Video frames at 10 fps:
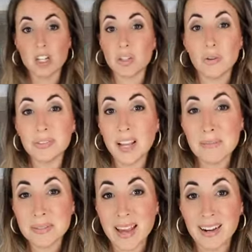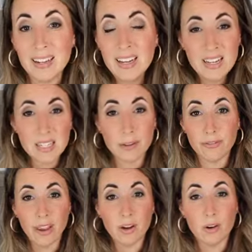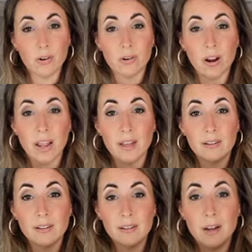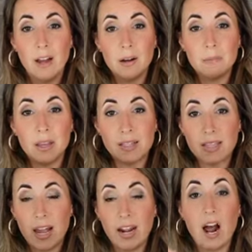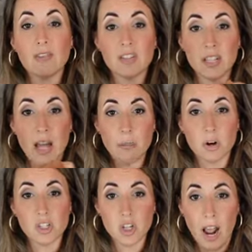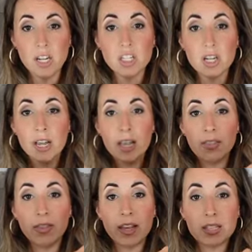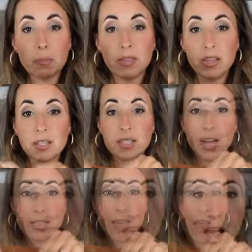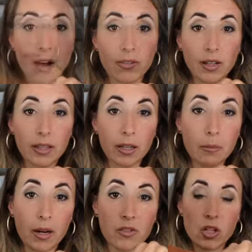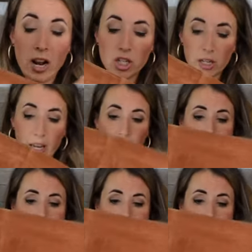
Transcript: The only upside to the fake corduroy um, is that it offers a lot more stretch than this, but this does have a little bit of stretch in it.